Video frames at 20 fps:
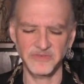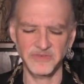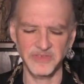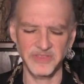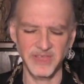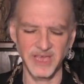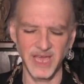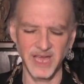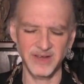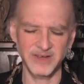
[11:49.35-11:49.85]
for
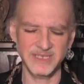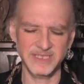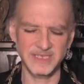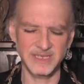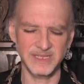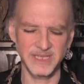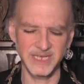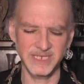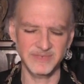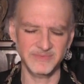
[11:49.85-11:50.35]
the Aries
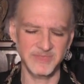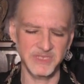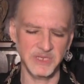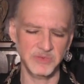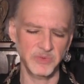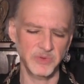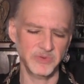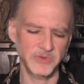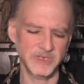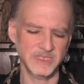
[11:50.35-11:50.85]
Collective,
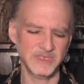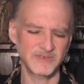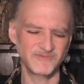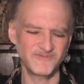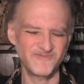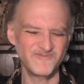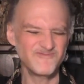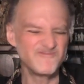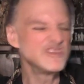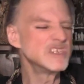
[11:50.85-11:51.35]
Sun, Moon, Rising,
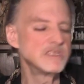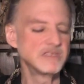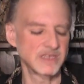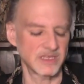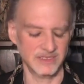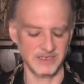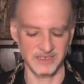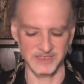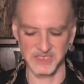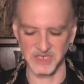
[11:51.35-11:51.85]

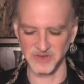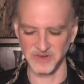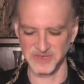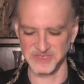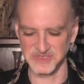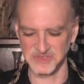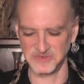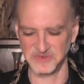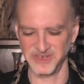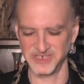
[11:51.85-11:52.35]
the signs that
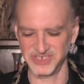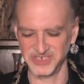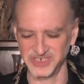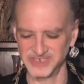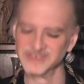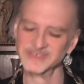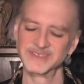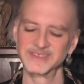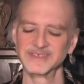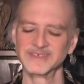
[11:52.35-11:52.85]
cross
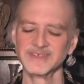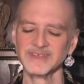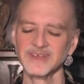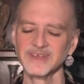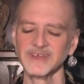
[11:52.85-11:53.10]
watches